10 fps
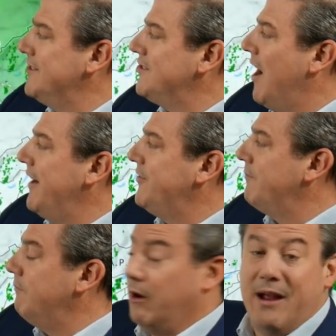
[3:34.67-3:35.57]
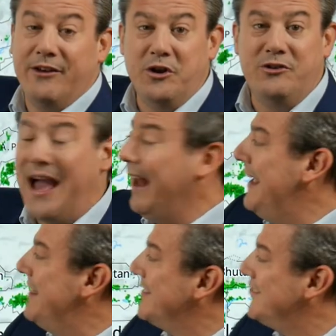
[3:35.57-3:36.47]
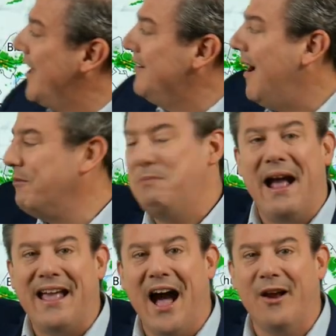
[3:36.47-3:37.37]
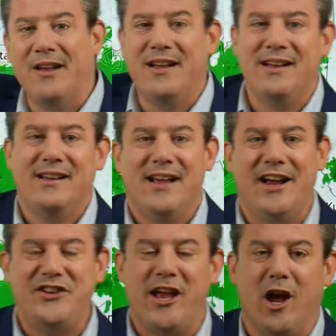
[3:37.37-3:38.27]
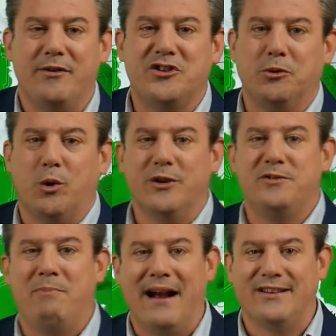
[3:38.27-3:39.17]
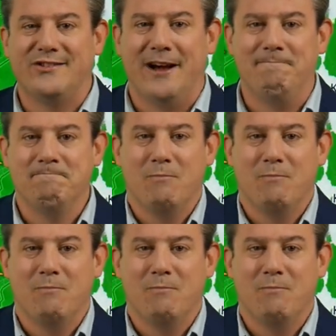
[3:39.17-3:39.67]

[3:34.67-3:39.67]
side around New Delhi. The sun comes back out as you head over towards Pakistan.